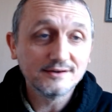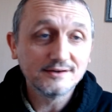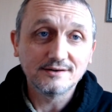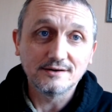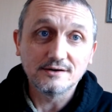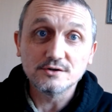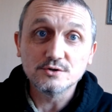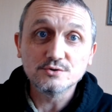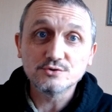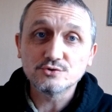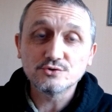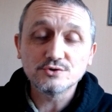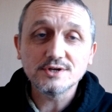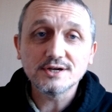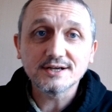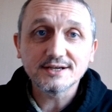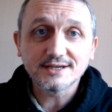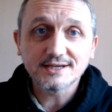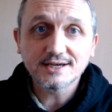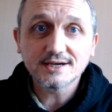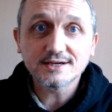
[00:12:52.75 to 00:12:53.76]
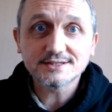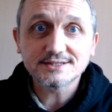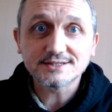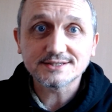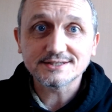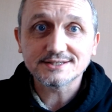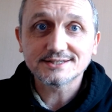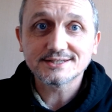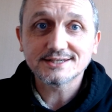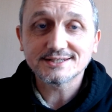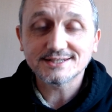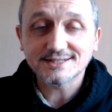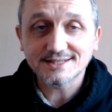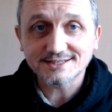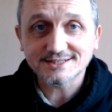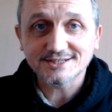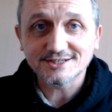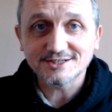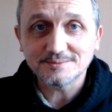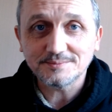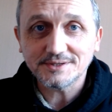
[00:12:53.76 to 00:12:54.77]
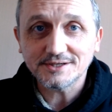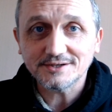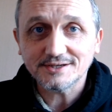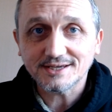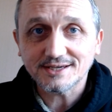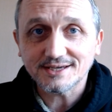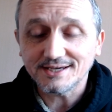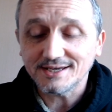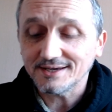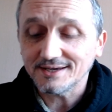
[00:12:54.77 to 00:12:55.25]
older or younger cousins. So that's going to be okay.